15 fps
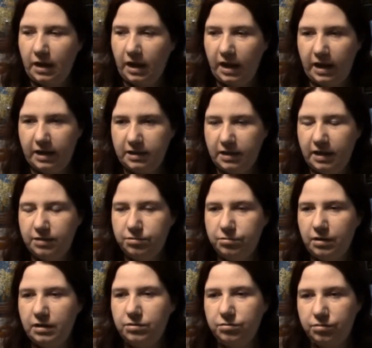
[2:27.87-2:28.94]
And it's
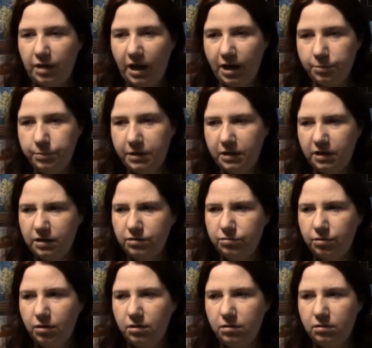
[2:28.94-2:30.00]
it's sad because
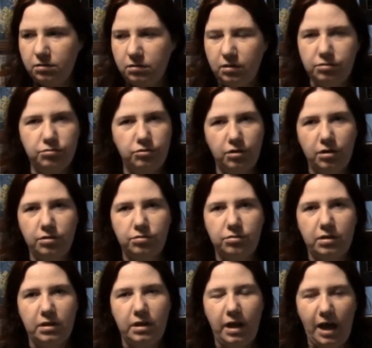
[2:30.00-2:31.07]
this
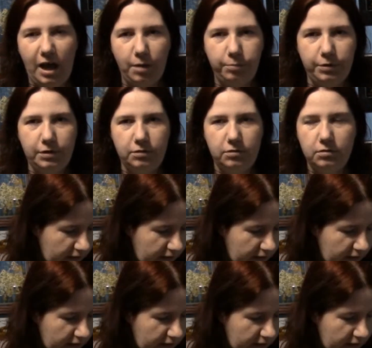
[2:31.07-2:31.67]
just happened.